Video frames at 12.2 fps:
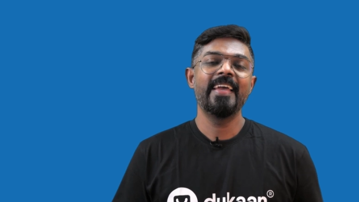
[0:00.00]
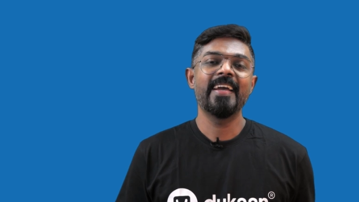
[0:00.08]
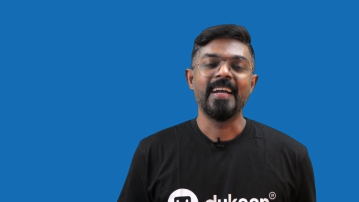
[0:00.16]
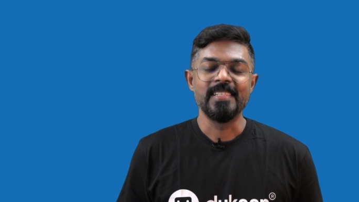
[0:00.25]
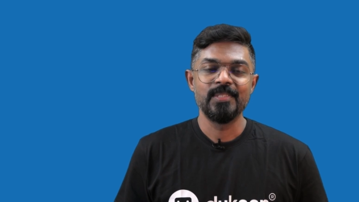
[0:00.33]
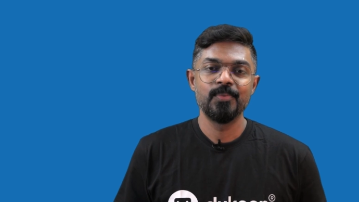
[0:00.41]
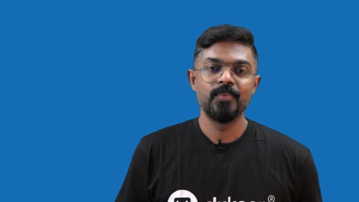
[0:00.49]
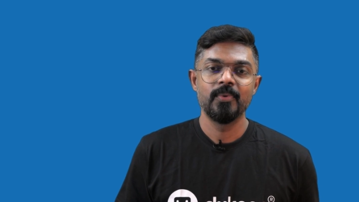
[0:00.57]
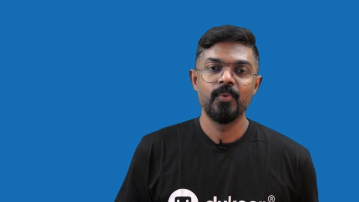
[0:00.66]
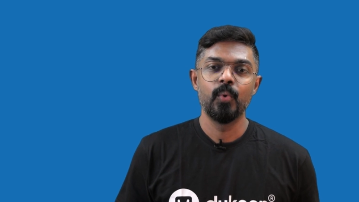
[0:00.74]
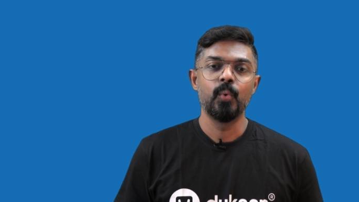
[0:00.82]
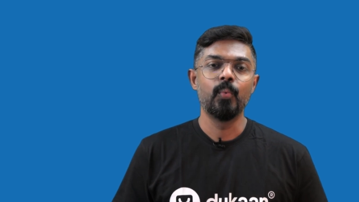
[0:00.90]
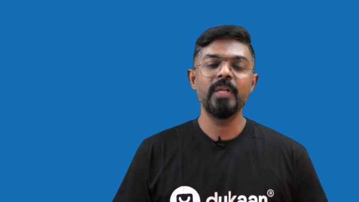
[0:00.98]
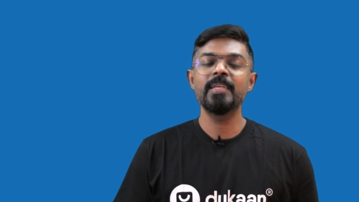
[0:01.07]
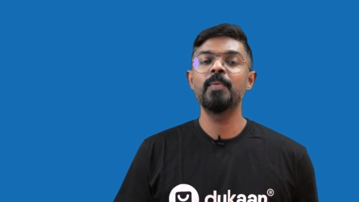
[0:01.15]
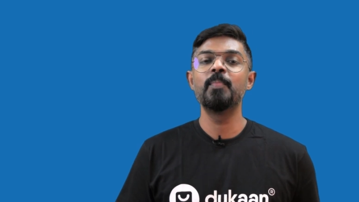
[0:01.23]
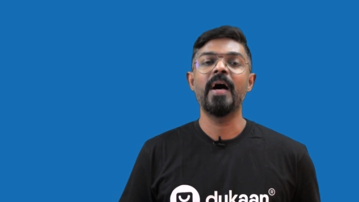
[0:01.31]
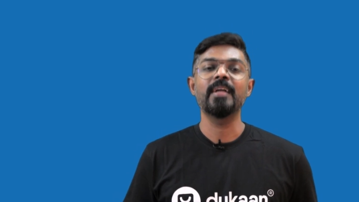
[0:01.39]
Hey guys,
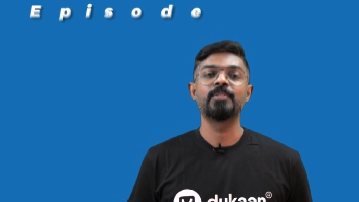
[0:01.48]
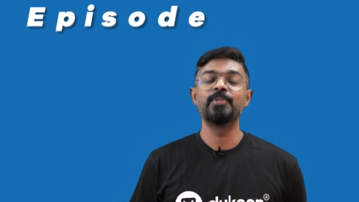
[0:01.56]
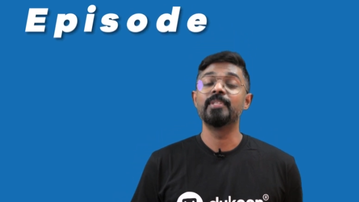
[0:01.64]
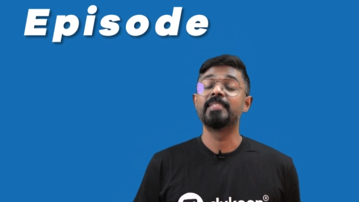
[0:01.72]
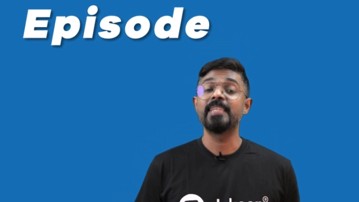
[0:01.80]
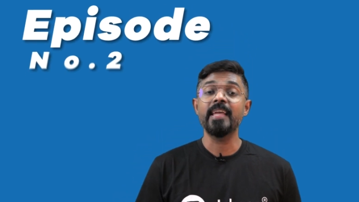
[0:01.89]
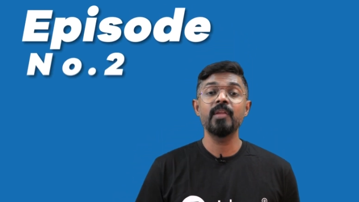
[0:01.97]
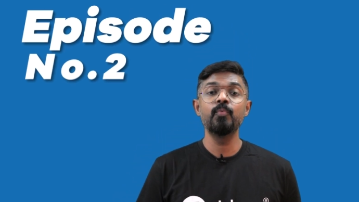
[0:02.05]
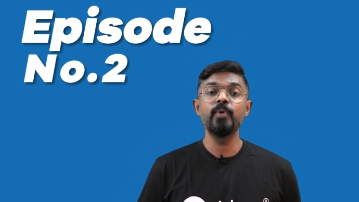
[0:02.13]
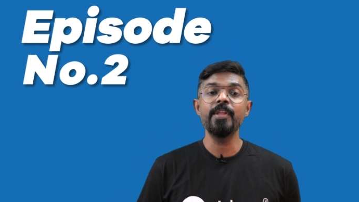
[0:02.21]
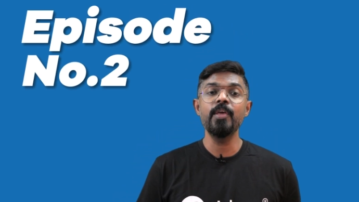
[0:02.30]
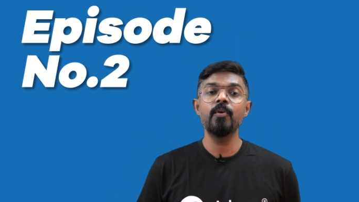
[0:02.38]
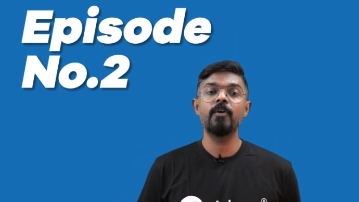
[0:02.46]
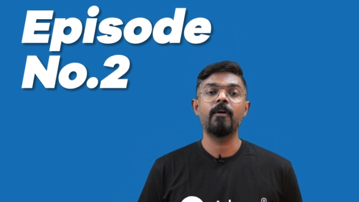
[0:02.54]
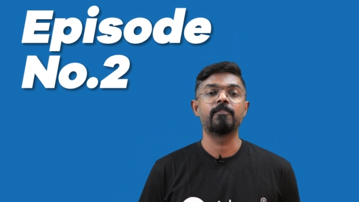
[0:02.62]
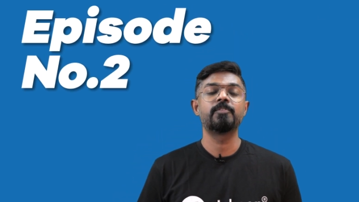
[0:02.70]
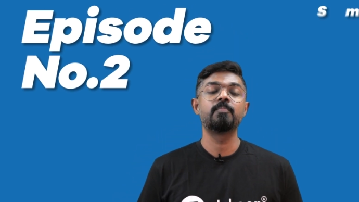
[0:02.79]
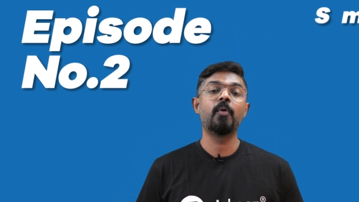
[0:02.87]
welcome back to the second video
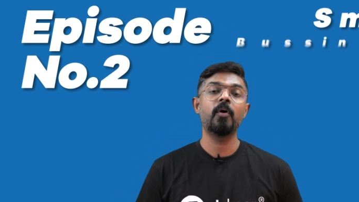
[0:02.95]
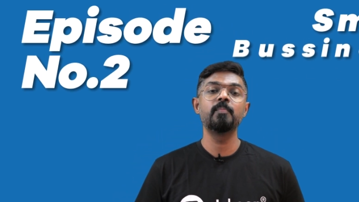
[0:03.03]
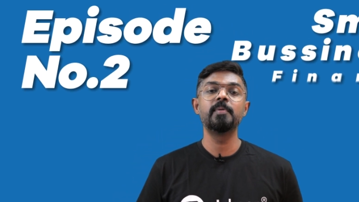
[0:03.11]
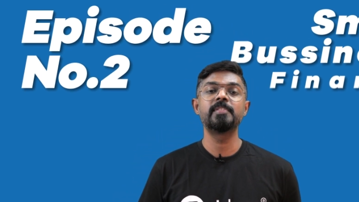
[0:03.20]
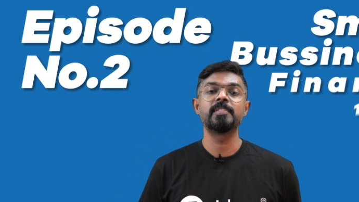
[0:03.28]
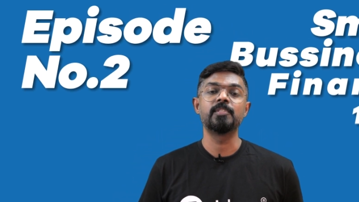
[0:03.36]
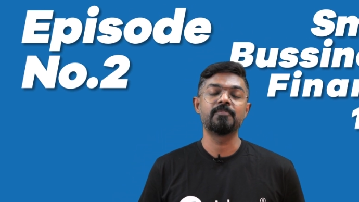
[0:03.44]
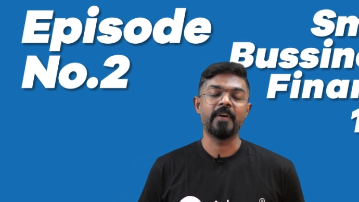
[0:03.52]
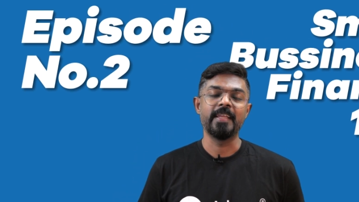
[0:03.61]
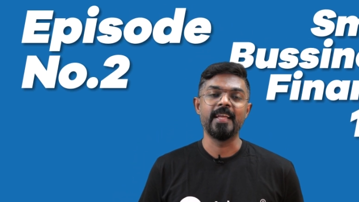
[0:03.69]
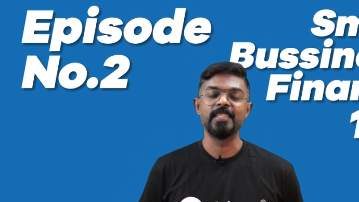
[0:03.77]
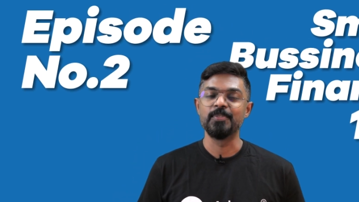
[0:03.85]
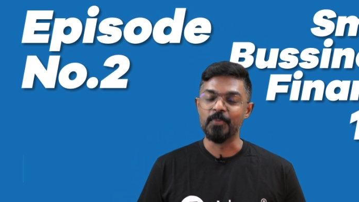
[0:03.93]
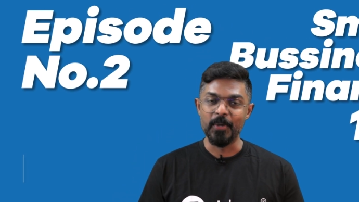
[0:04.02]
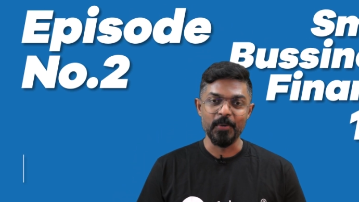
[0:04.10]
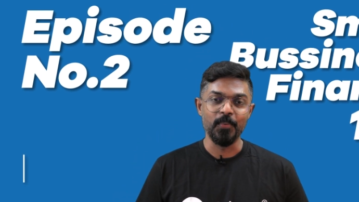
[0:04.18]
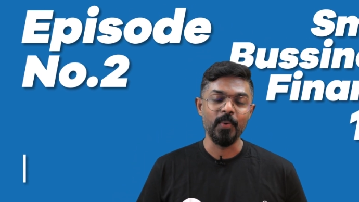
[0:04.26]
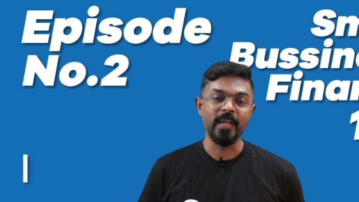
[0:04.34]
of Small Business Finance
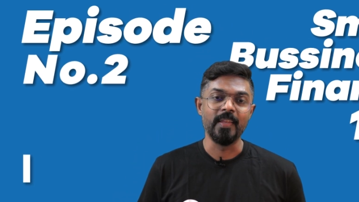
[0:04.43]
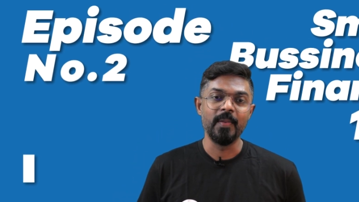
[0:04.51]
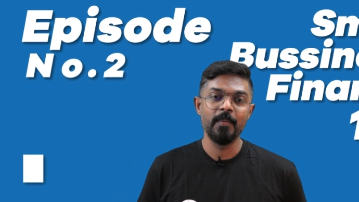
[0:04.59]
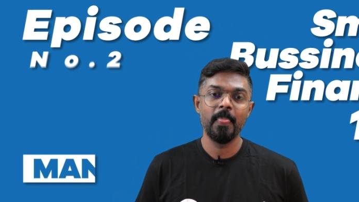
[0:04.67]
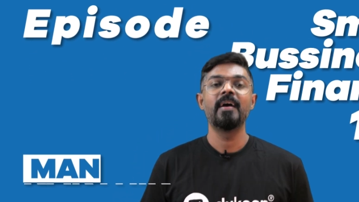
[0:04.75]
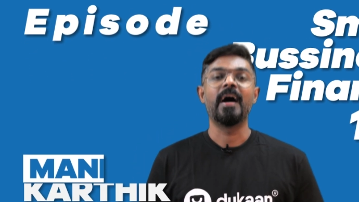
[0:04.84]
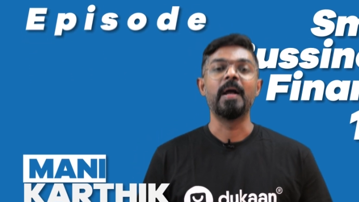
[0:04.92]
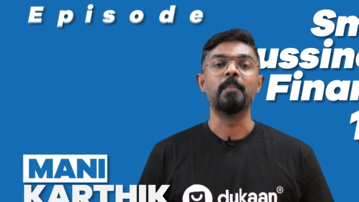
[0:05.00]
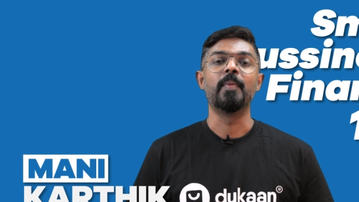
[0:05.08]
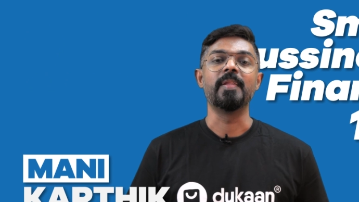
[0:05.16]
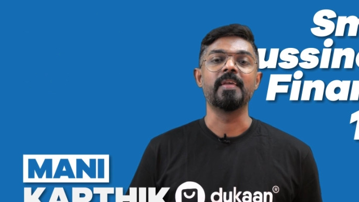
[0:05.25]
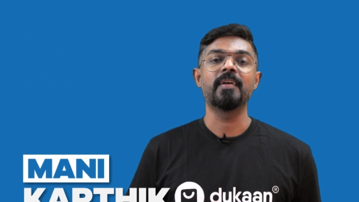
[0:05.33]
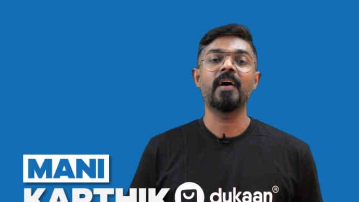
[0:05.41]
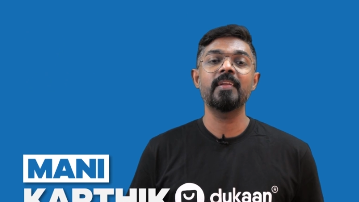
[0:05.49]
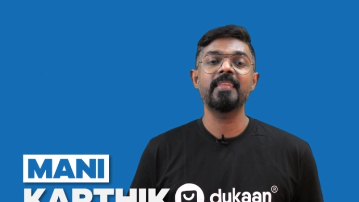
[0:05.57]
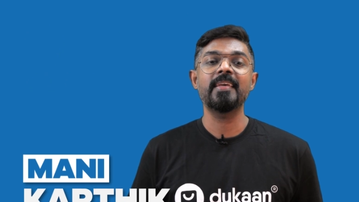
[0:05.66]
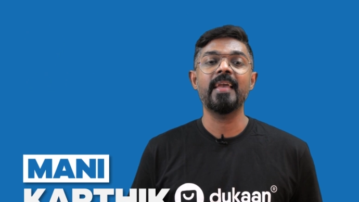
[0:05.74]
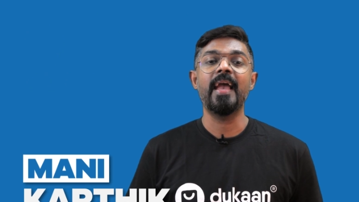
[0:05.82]
101. I'm Mani
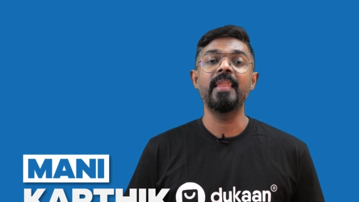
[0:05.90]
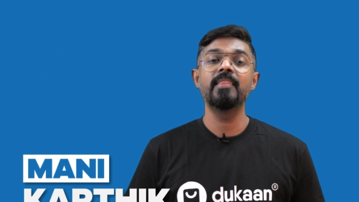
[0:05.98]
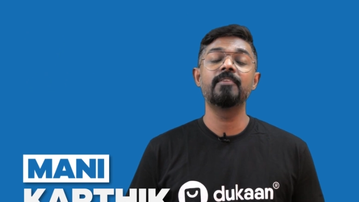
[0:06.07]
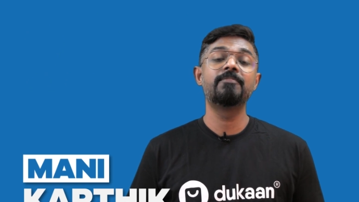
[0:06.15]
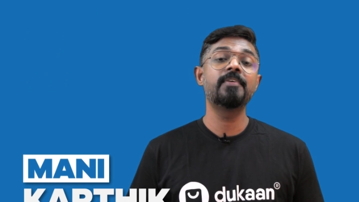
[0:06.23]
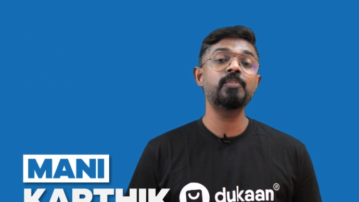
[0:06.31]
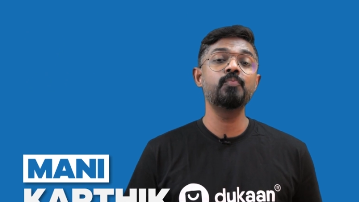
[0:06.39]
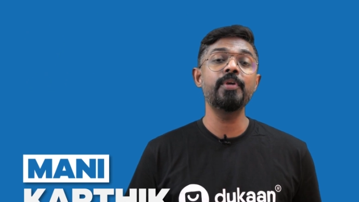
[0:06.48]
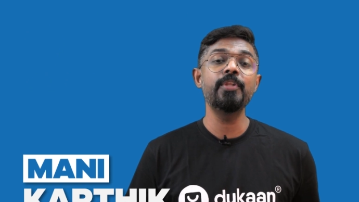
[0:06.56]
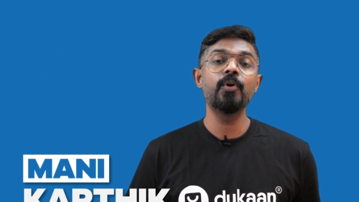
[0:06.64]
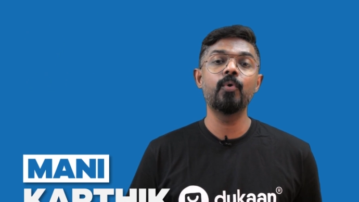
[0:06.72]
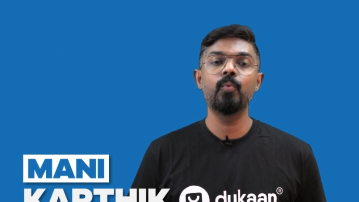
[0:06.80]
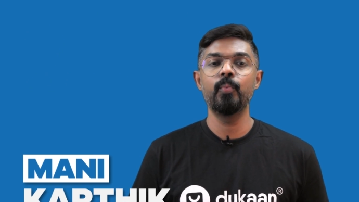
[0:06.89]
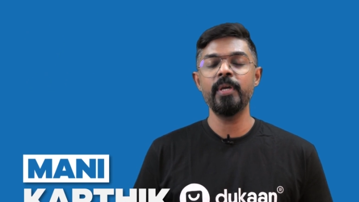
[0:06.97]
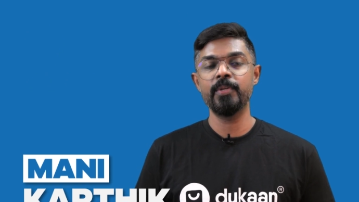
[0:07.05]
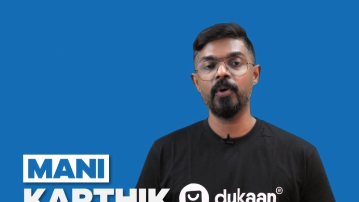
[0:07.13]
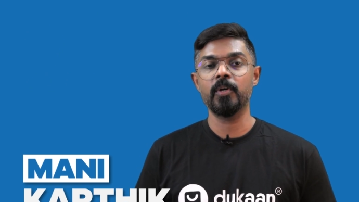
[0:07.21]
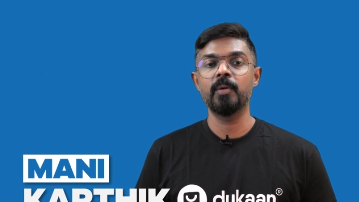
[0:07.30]
Karthik, and in the first video, we
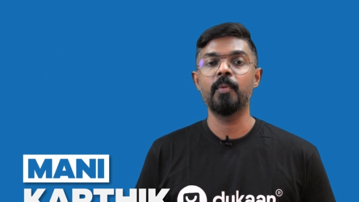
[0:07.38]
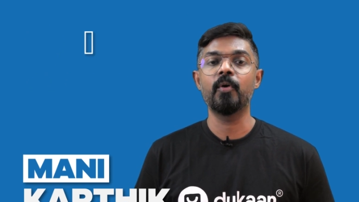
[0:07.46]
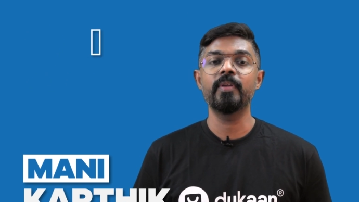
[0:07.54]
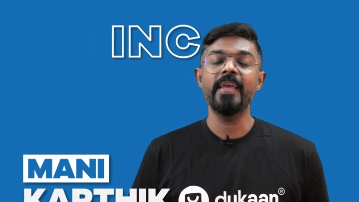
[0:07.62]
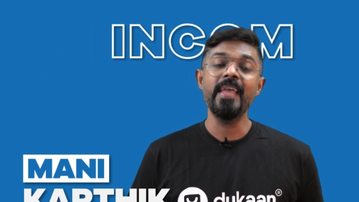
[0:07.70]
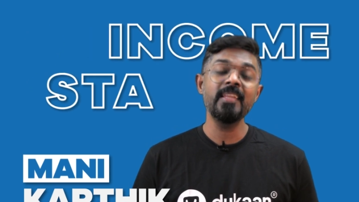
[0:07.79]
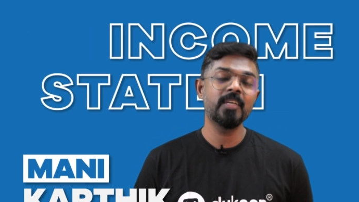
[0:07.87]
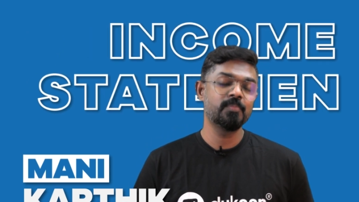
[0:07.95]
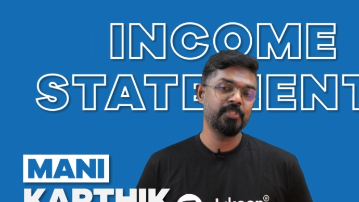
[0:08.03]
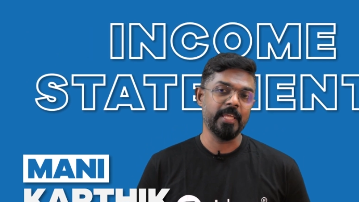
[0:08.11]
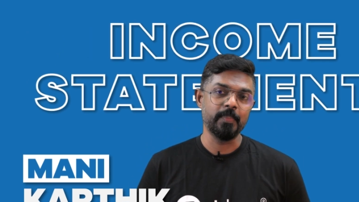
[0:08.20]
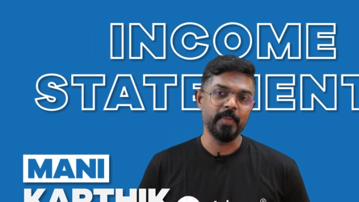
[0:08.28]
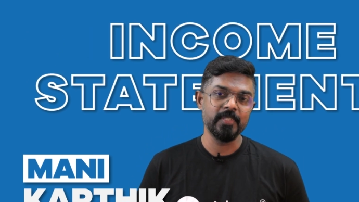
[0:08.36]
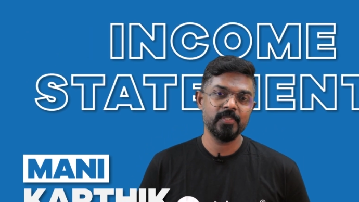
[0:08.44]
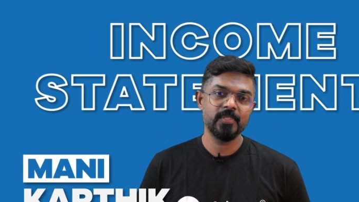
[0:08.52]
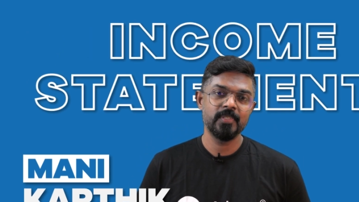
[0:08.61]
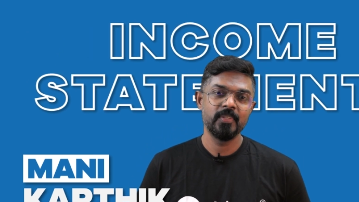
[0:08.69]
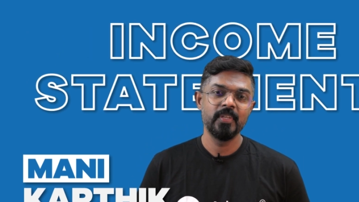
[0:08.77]
talked about income
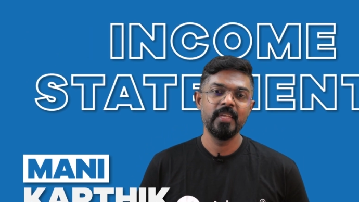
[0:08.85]
statements.